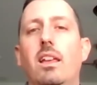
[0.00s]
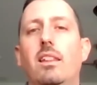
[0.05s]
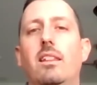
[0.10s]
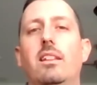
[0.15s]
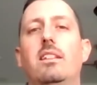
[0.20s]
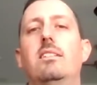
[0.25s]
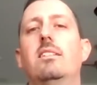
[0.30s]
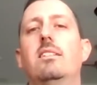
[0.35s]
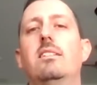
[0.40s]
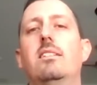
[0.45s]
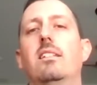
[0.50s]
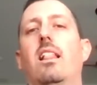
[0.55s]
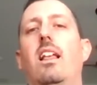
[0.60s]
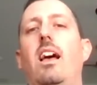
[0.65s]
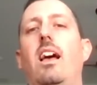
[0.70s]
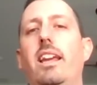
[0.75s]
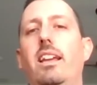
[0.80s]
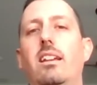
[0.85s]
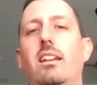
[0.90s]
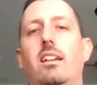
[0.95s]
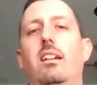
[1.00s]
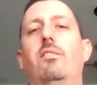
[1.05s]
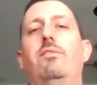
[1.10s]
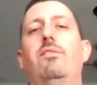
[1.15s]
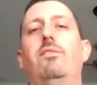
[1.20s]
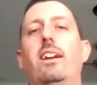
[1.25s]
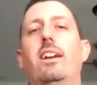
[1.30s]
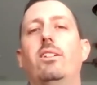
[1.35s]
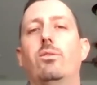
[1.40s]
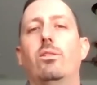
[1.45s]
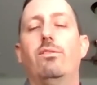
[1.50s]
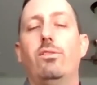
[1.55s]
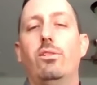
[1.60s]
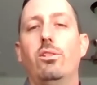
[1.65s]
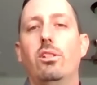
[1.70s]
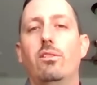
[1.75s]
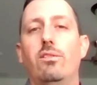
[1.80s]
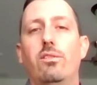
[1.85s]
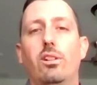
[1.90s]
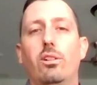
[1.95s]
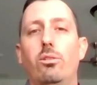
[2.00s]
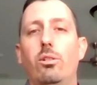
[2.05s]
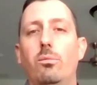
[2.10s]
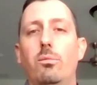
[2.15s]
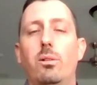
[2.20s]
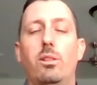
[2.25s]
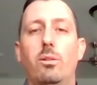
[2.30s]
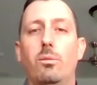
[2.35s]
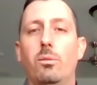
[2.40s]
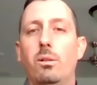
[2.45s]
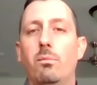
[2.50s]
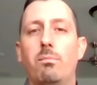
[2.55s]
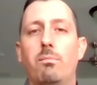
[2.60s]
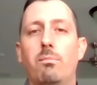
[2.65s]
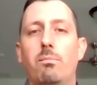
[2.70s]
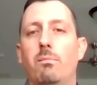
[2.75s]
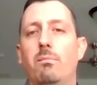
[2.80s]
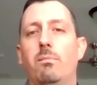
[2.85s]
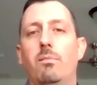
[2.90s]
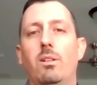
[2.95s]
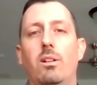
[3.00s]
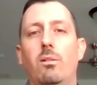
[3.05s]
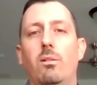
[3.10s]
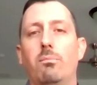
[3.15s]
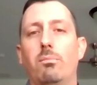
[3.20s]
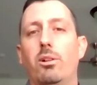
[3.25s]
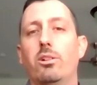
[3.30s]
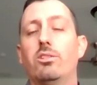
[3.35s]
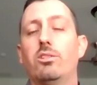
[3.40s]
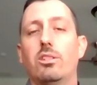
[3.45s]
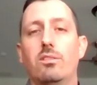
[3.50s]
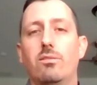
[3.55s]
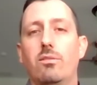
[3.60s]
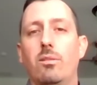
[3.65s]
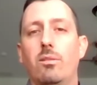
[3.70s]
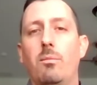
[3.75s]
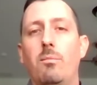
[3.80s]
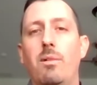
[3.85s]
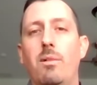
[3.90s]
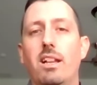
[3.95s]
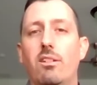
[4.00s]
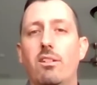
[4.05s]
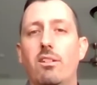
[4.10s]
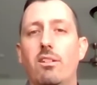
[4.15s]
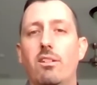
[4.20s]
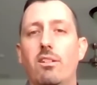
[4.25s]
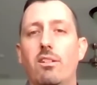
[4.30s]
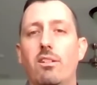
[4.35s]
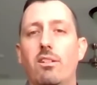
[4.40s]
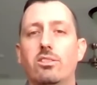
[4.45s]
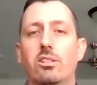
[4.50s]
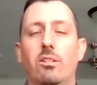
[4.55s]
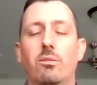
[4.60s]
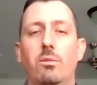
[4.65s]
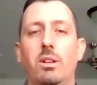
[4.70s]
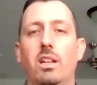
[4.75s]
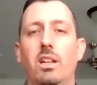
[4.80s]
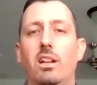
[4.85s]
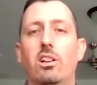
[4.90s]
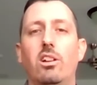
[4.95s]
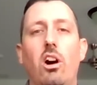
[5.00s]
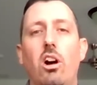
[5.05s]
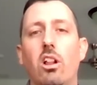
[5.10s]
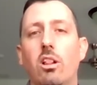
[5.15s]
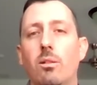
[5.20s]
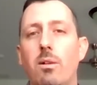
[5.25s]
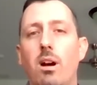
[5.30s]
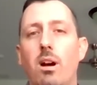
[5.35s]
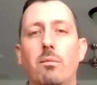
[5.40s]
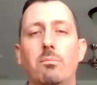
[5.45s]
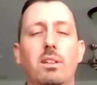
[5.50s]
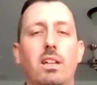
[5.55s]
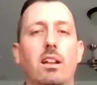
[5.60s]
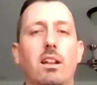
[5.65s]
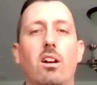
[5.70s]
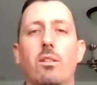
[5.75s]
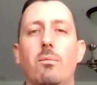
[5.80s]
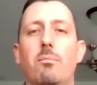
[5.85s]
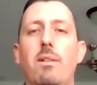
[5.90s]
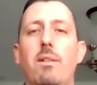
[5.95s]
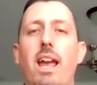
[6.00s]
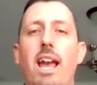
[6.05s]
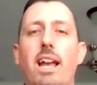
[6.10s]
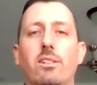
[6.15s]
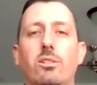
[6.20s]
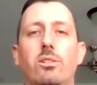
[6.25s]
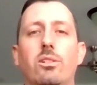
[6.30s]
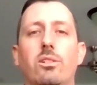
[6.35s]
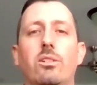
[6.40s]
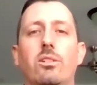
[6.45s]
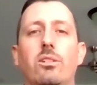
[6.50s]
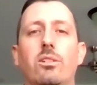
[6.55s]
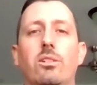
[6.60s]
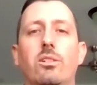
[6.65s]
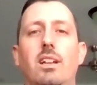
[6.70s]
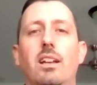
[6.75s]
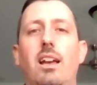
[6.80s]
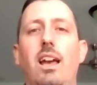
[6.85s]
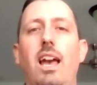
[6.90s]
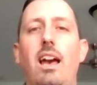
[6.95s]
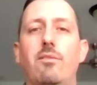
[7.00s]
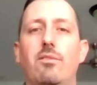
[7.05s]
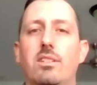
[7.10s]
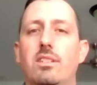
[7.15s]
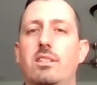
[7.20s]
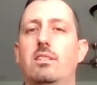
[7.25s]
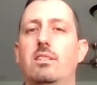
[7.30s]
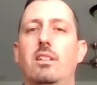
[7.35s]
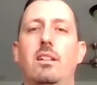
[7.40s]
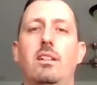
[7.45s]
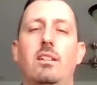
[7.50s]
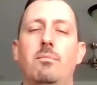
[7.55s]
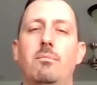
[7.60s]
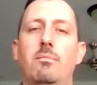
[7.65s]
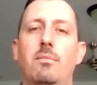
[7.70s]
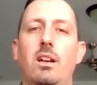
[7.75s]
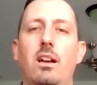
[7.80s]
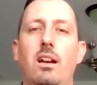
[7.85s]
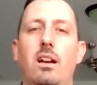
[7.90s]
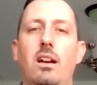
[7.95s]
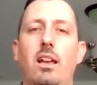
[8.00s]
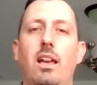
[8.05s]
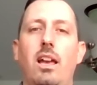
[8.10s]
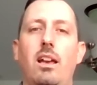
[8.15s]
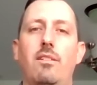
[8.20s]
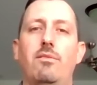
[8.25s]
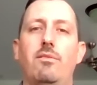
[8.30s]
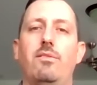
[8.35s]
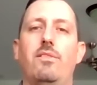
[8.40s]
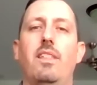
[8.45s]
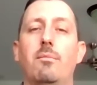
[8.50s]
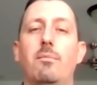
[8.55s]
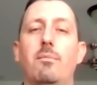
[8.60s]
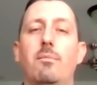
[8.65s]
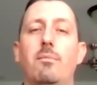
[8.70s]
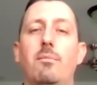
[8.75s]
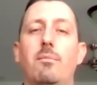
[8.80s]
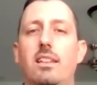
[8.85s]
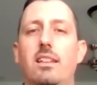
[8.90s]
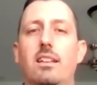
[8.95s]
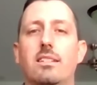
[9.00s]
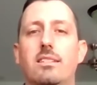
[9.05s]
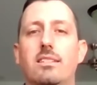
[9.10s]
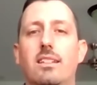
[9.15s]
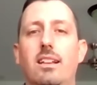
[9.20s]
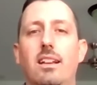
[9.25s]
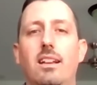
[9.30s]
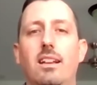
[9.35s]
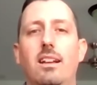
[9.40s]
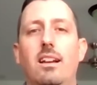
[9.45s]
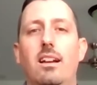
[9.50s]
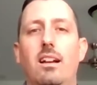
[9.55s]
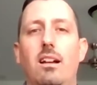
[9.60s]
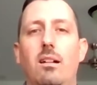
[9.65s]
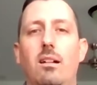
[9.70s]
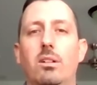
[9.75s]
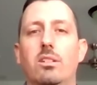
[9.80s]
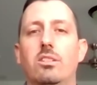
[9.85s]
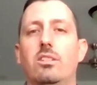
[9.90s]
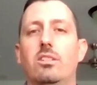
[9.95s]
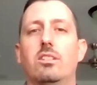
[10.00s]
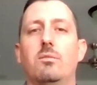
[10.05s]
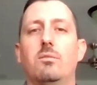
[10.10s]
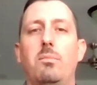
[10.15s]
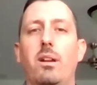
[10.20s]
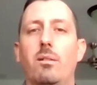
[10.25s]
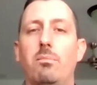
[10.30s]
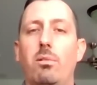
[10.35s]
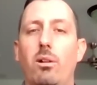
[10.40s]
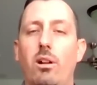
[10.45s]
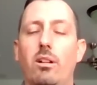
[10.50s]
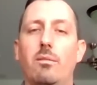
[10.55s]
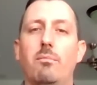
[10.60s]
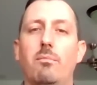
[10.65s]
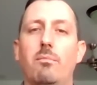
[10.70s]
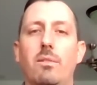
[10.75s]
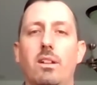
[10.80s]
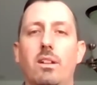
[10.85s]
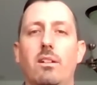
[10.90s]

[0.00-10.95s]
This isn't like a factory full of equipment that we, purchase from a manufacturer, and we can call them up, get all the manuals, have them send us a bunch of spare part,